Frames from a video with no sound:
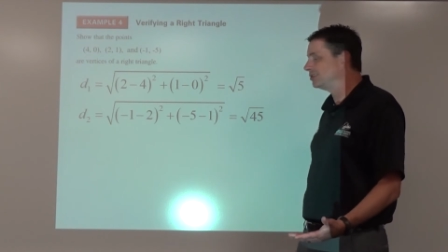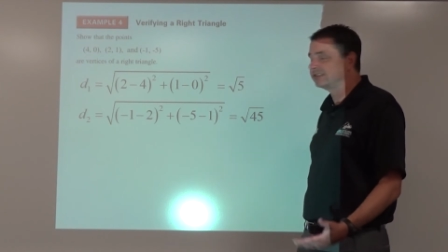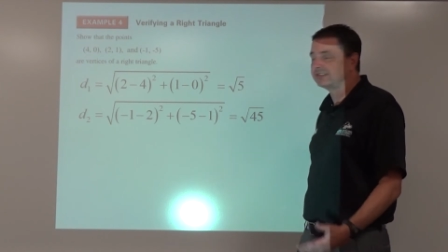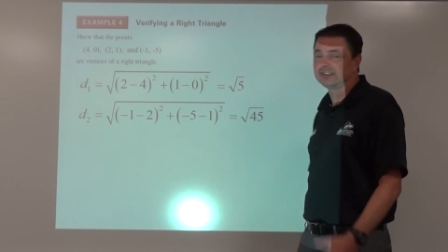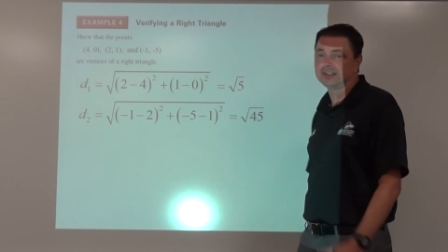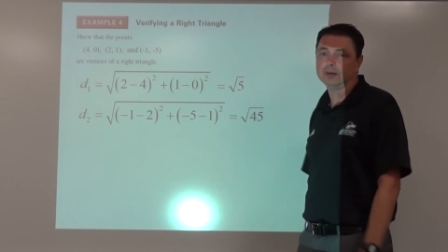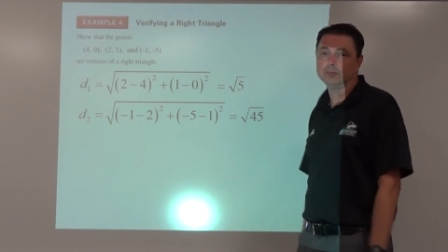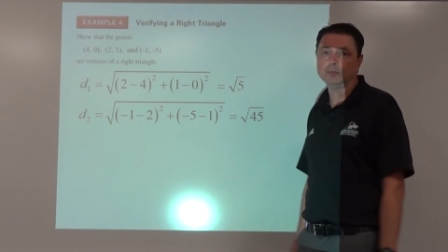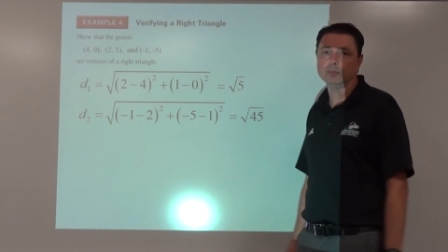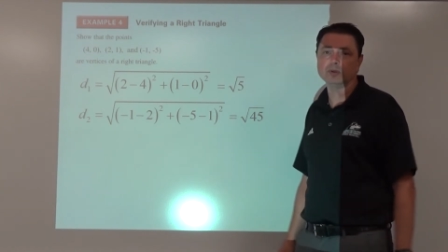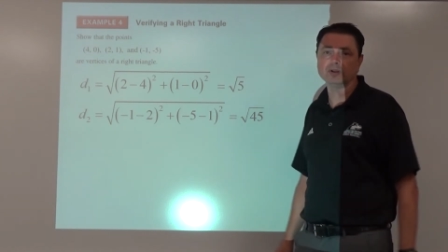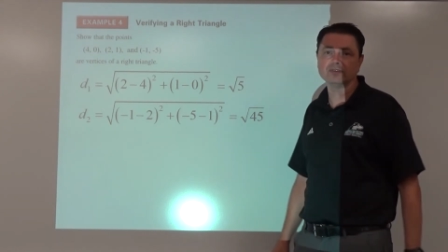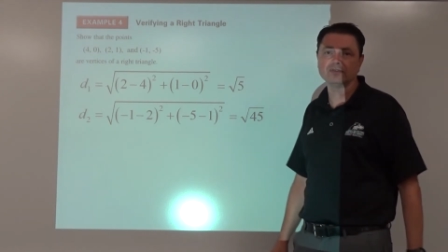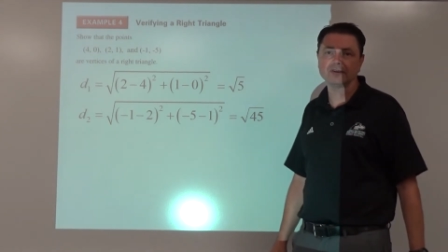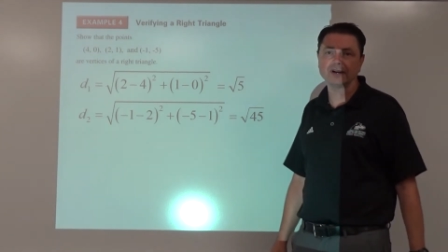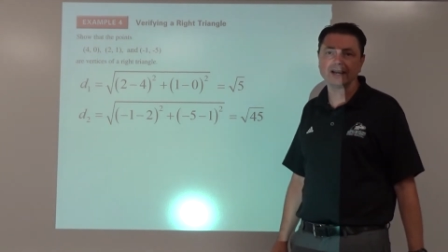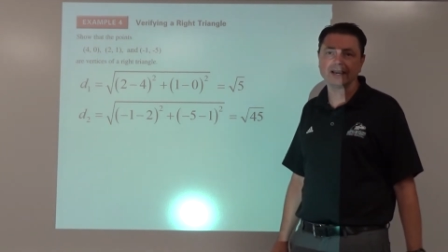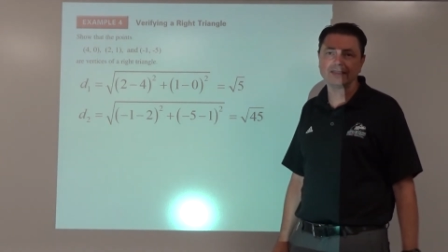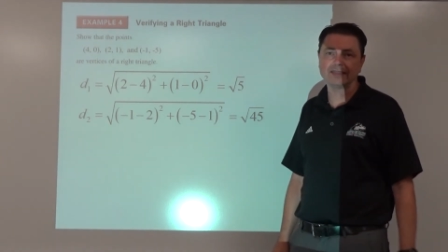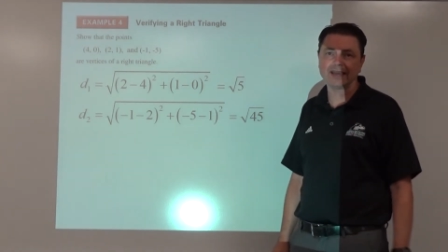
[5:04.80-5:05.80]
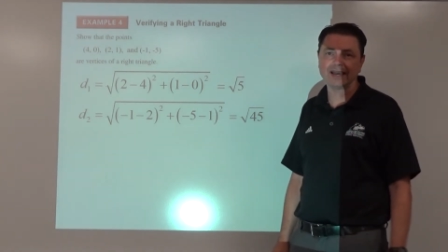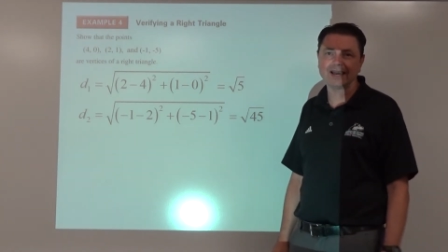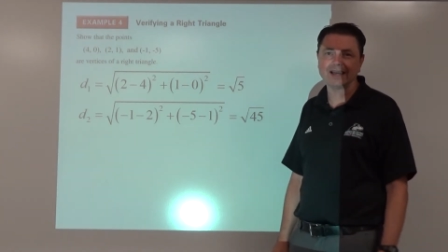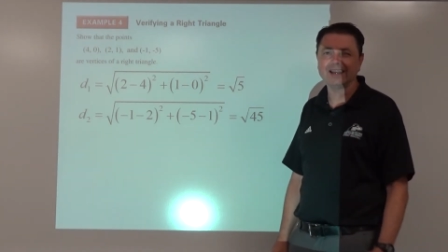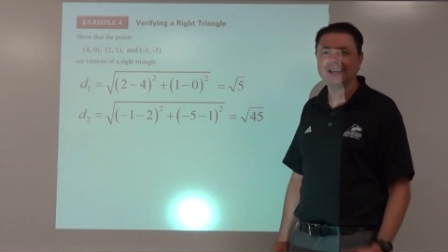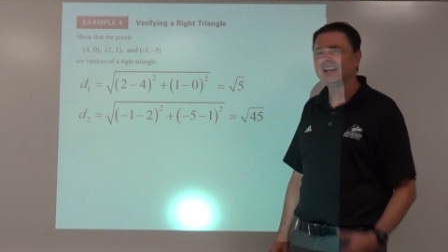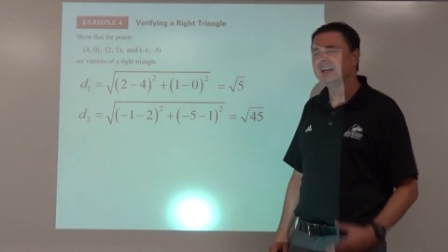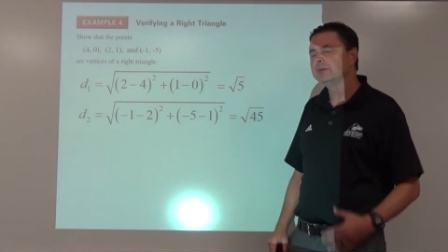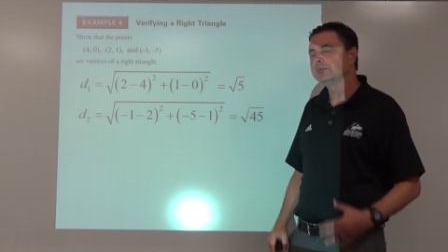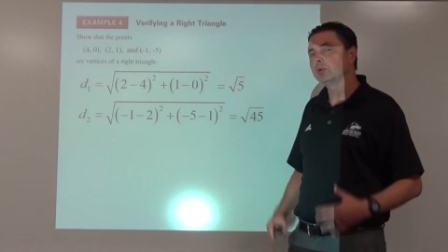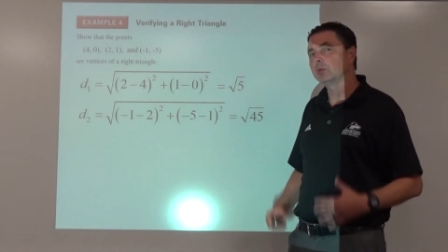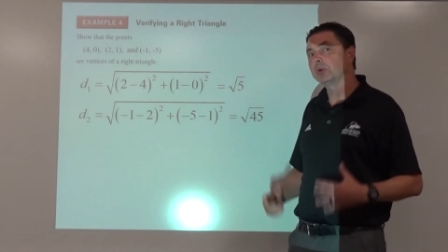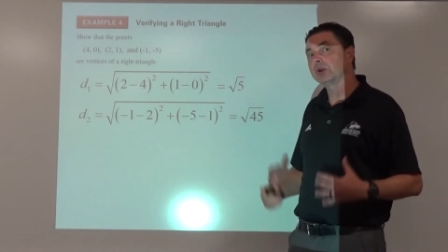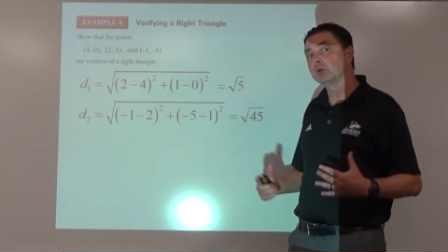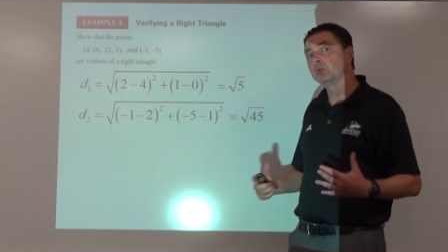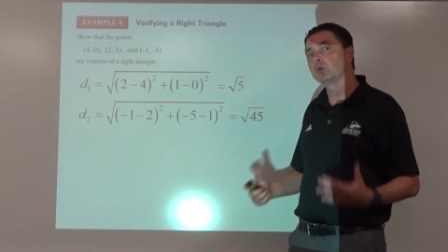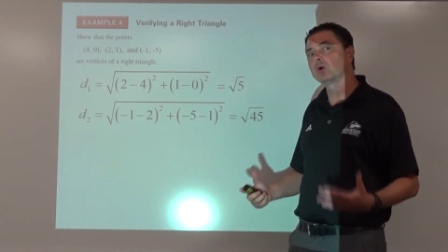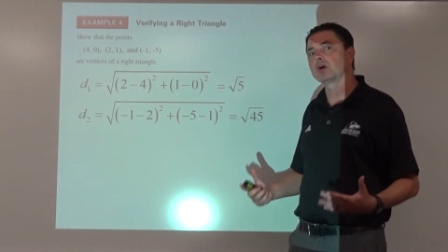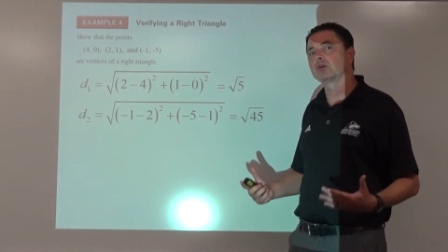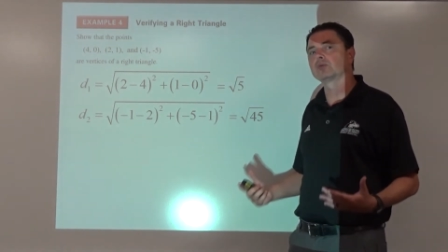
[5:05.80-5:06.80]
simplify that, but we
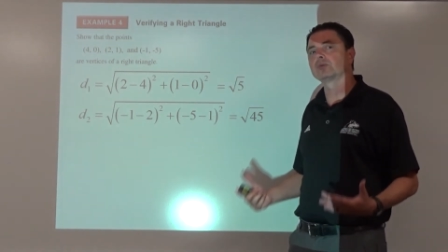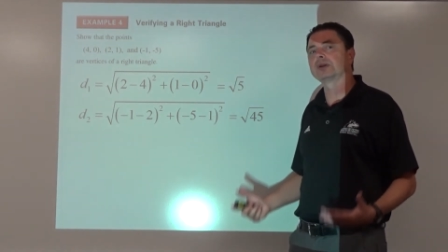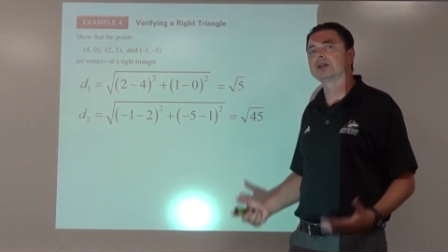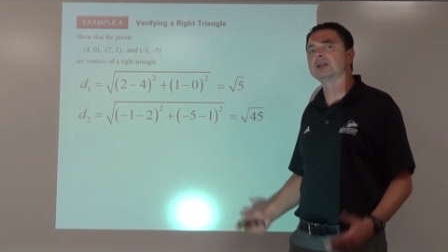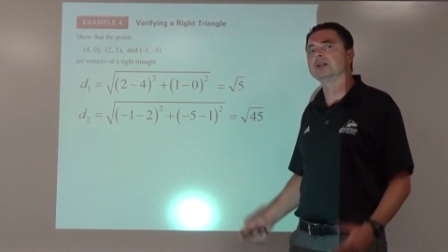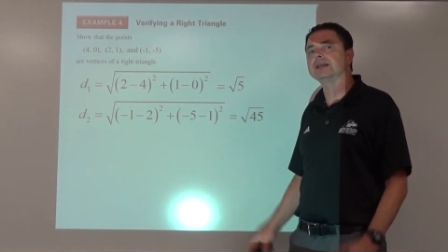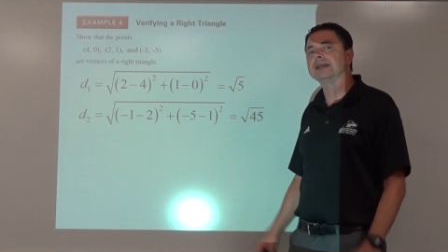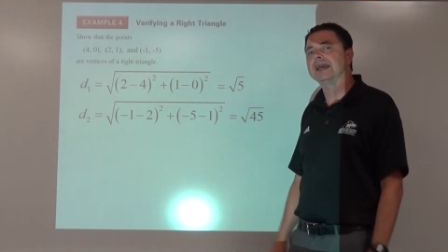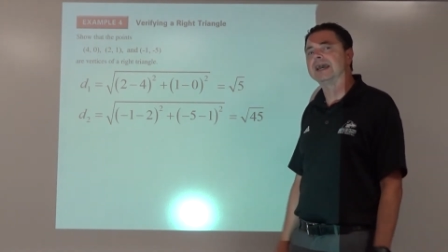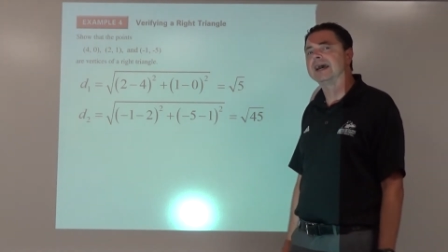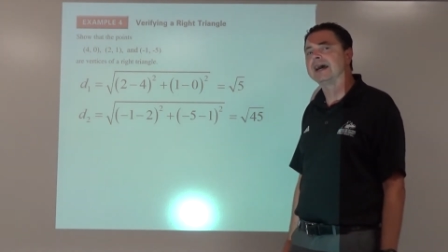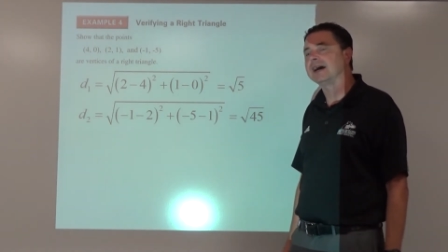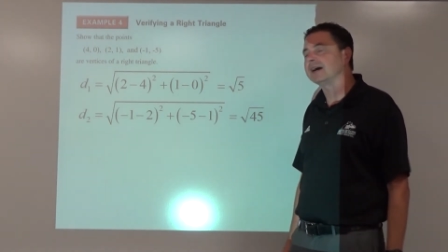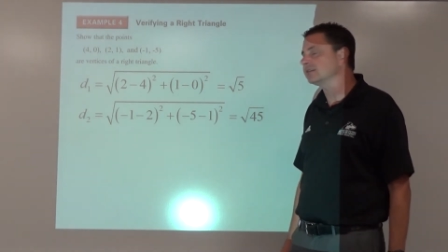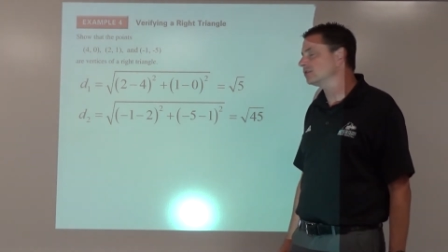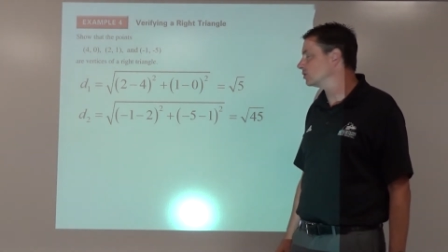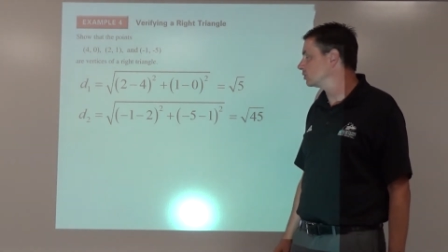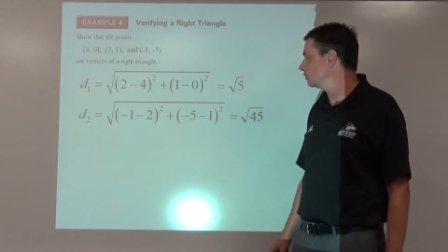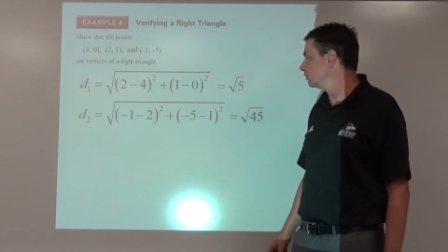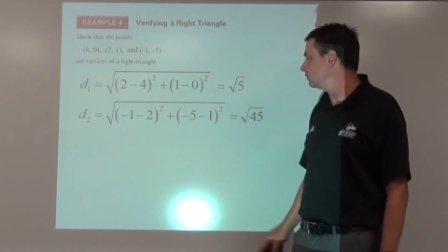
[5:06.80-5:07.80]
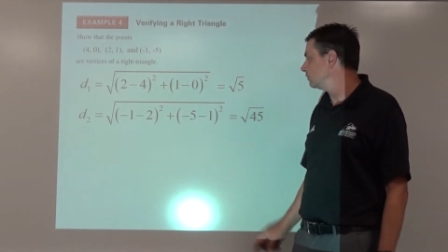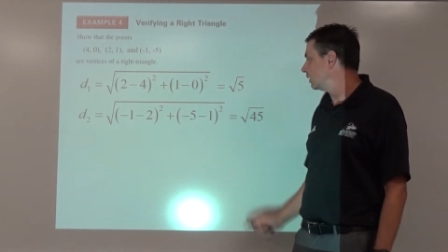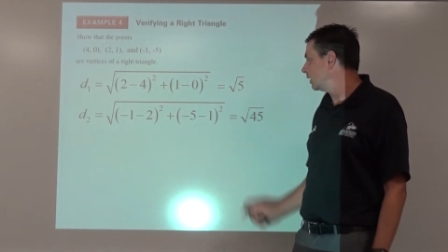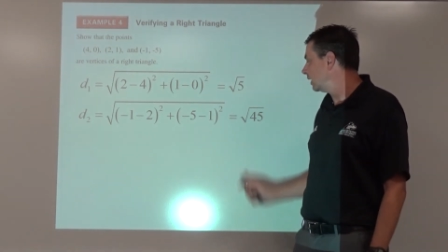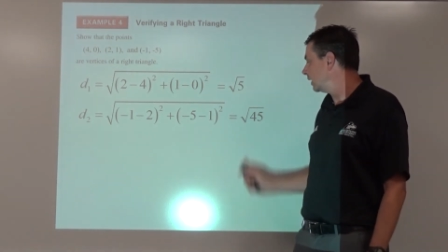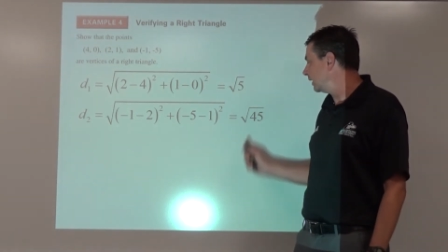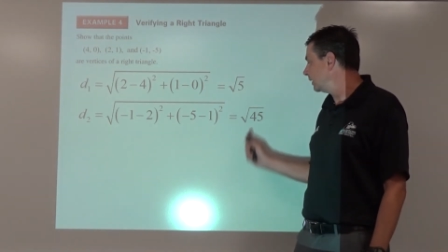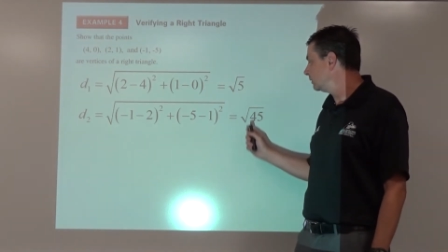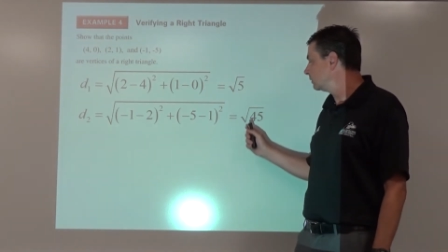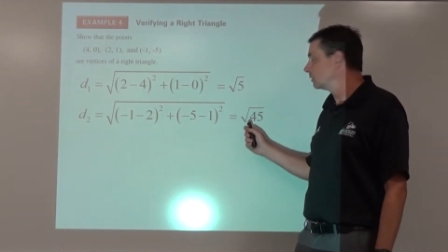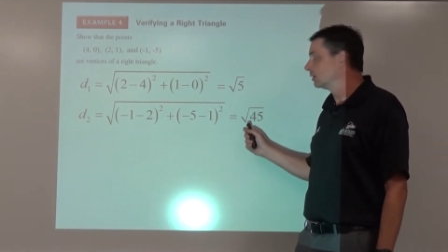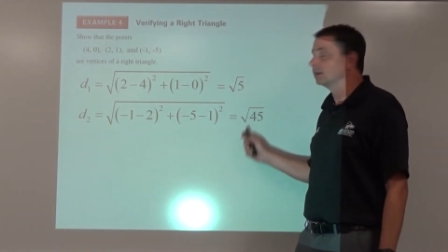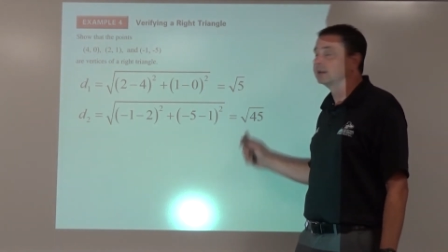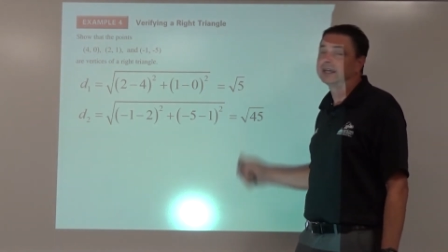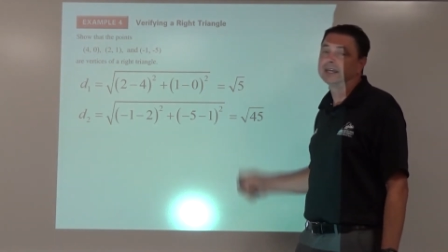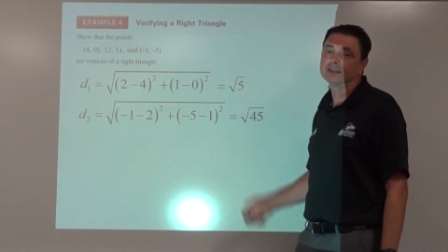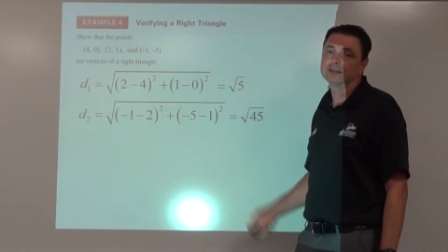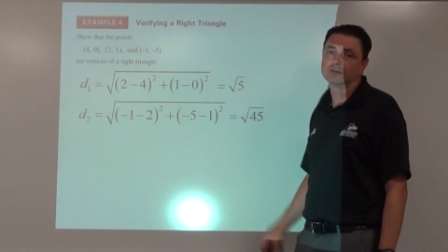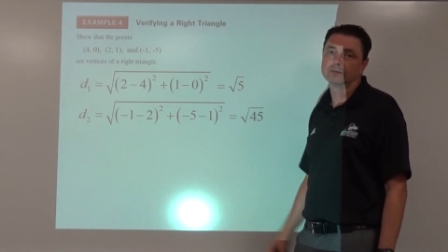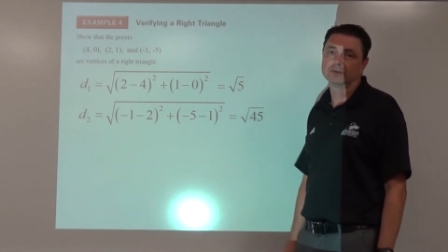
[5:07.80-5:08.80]
weren't really asked to find the
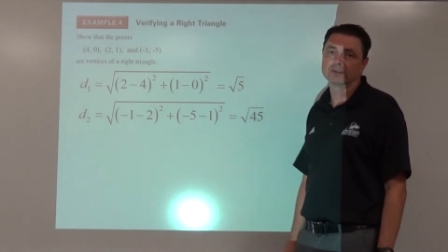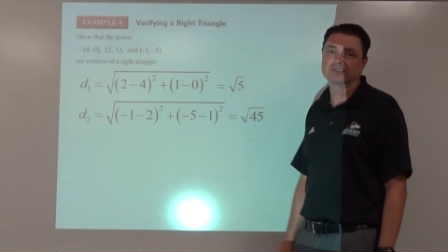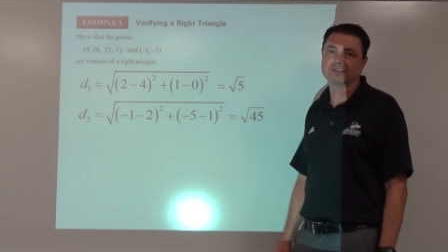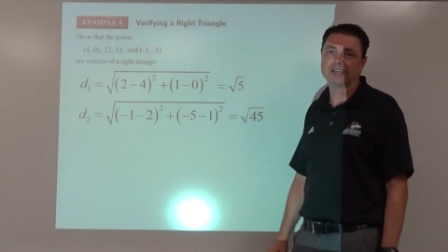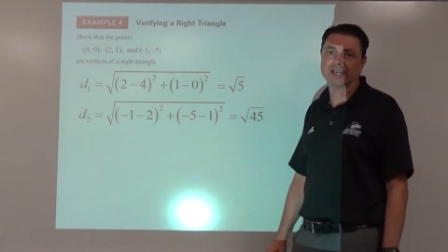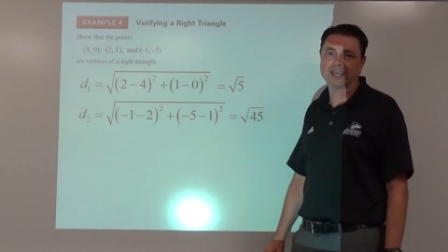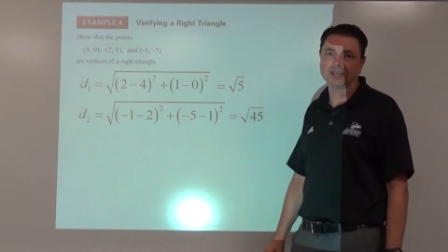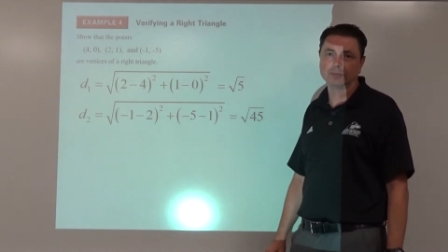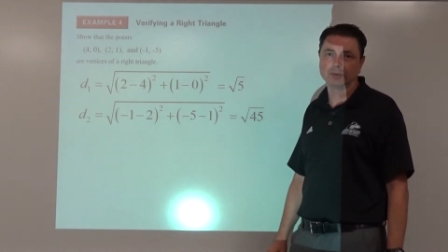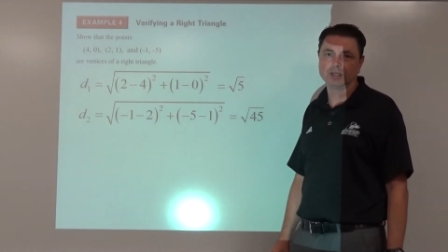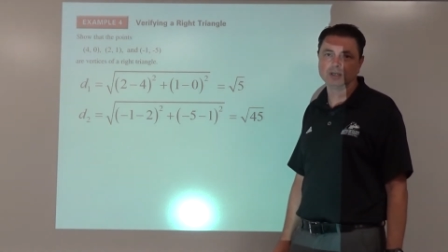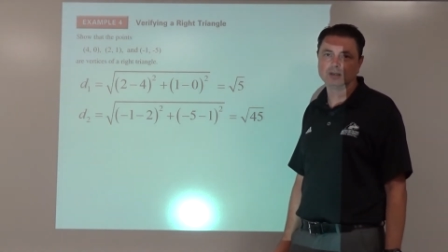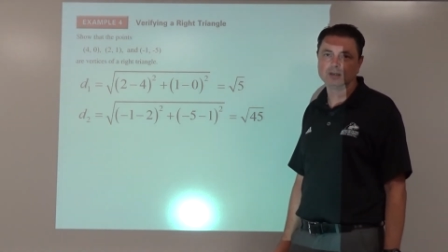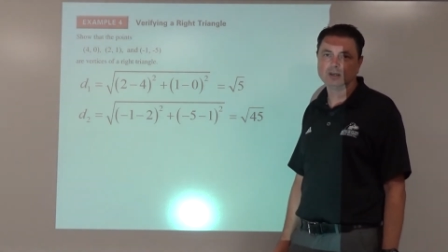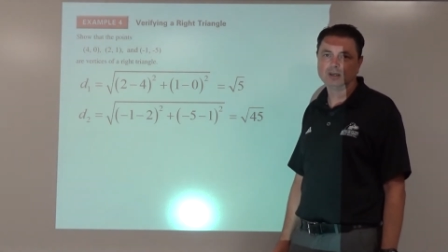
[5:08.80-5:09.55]
length of the segment.